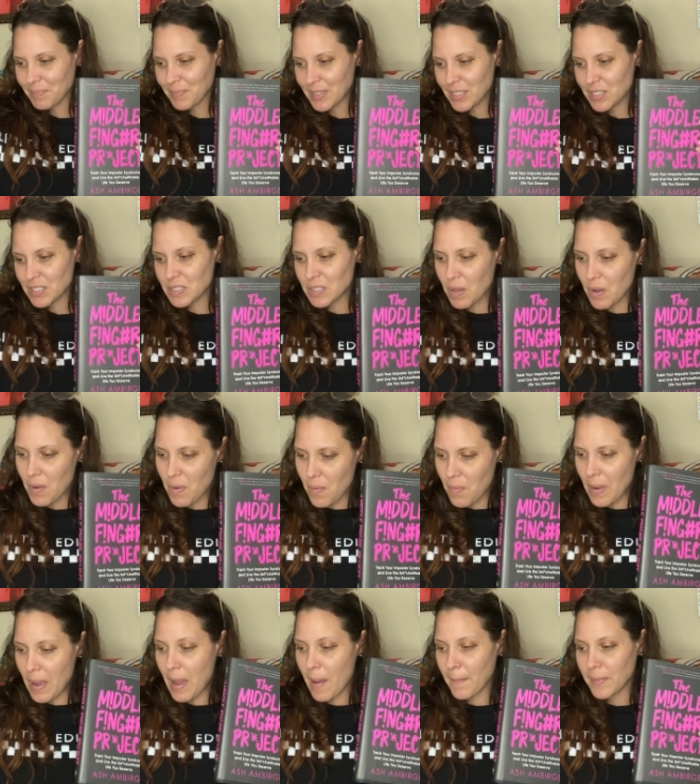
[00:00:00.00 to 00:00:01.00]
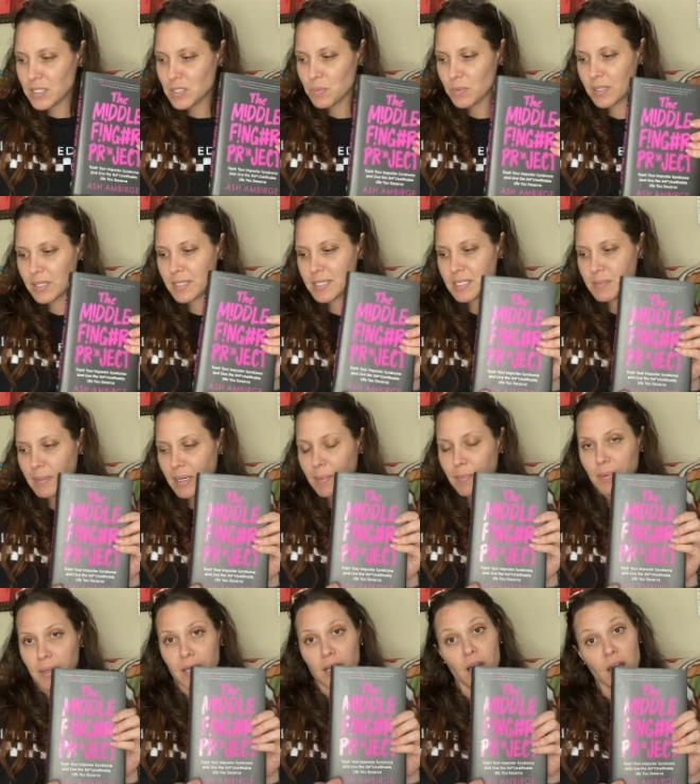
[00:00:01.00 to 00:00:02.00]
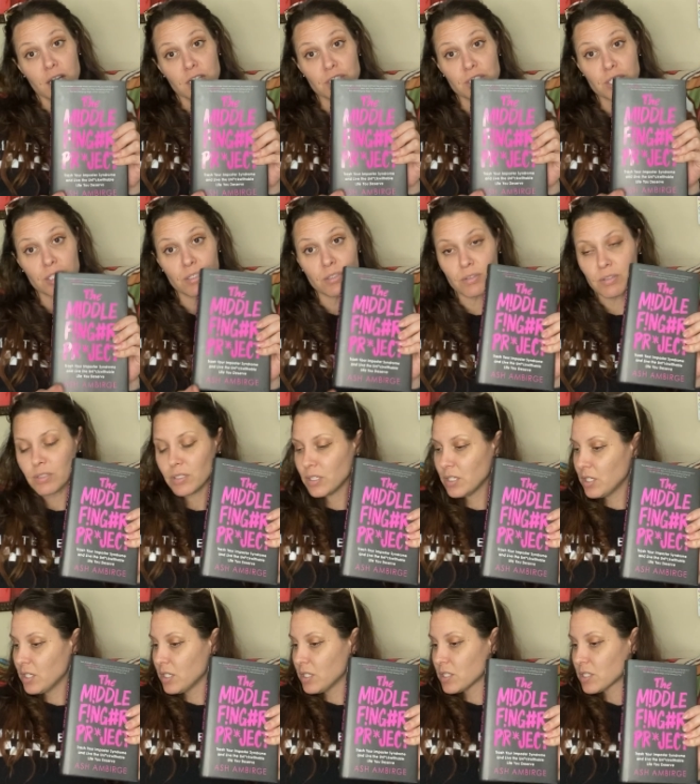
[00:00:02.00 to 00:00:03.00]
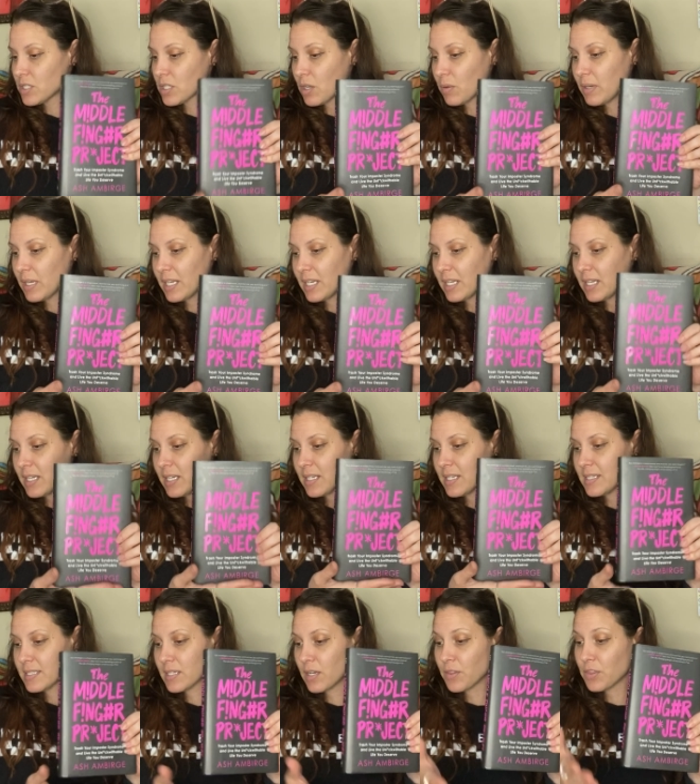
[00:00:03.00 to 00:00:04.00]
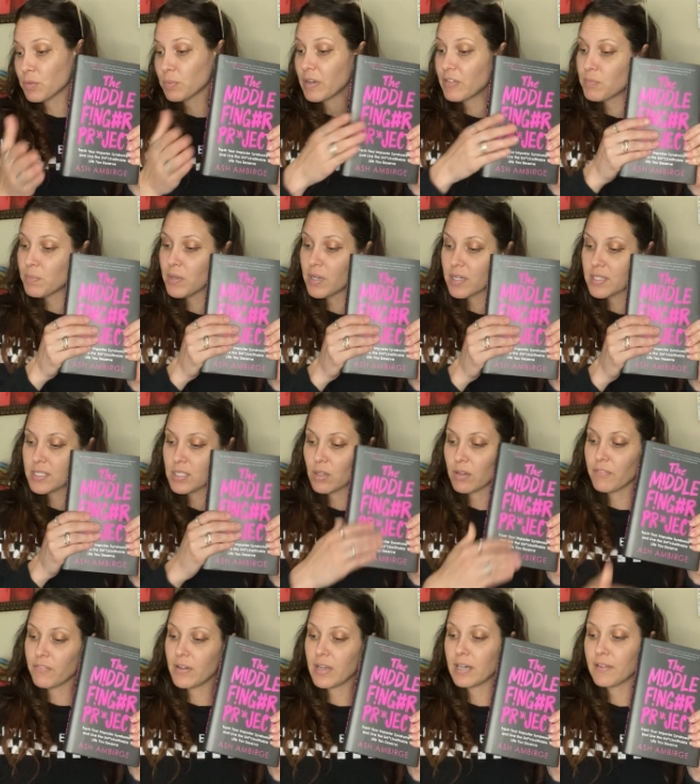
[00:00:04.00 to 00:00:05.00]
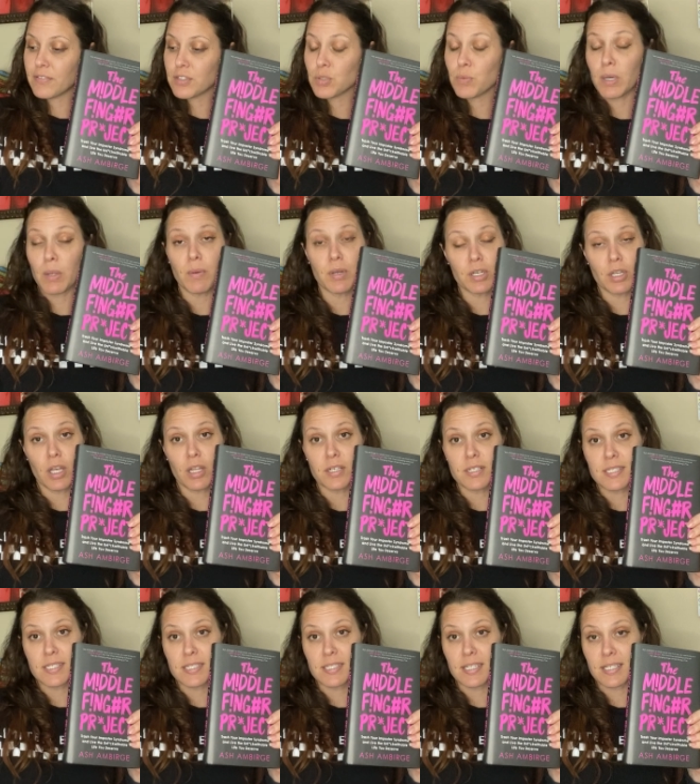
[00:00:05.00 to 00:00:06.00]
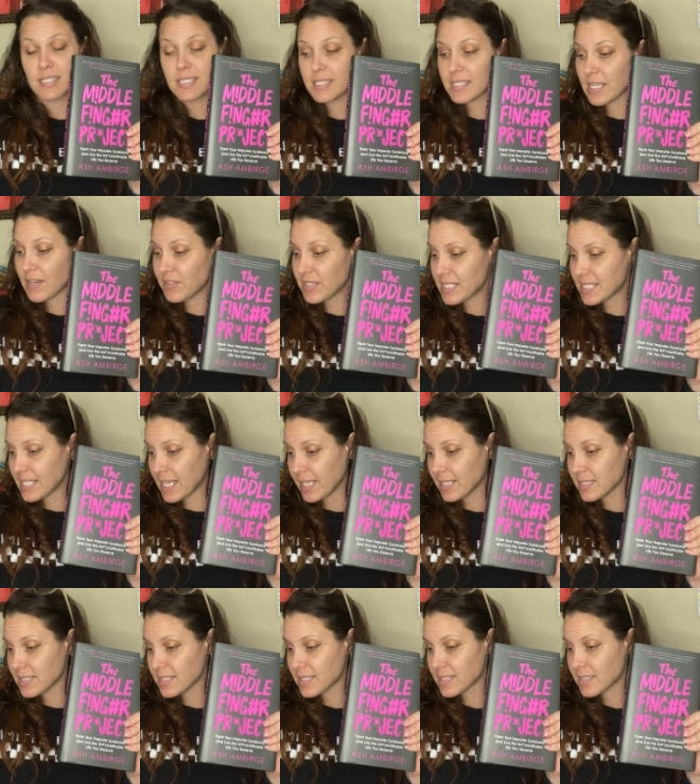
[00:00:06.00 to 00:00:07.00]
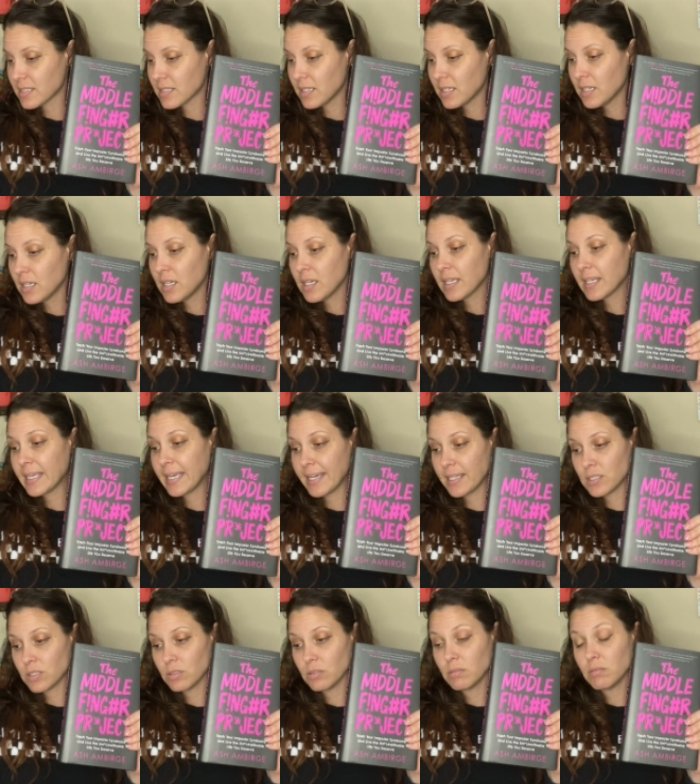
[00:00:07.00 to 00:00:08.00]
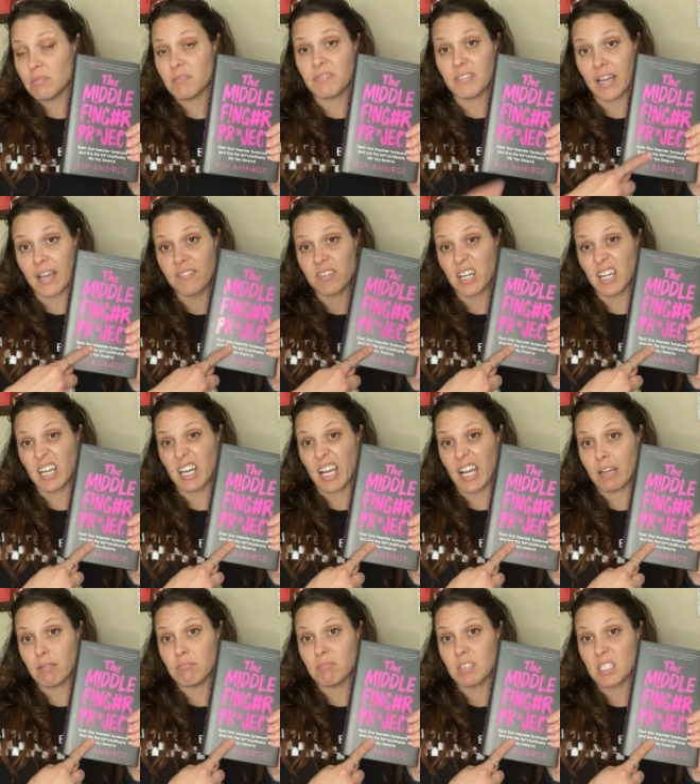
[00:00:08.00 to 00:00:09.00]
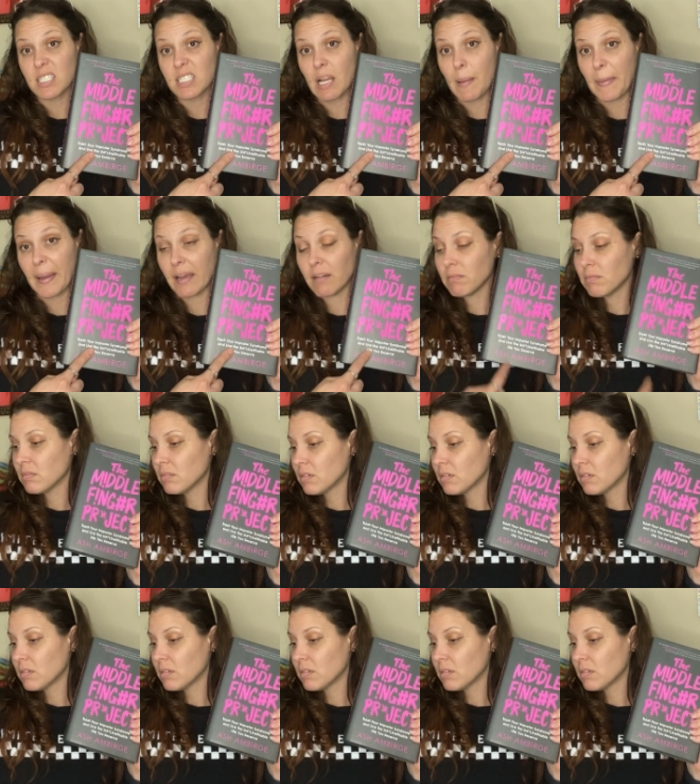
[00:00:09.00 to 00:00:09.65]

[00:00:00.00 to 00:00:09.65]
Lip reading: So how much will this bad boy cost you? So it is on Thrift Books. You can find it for $21.67. Kindle, $5.99. That's not bad.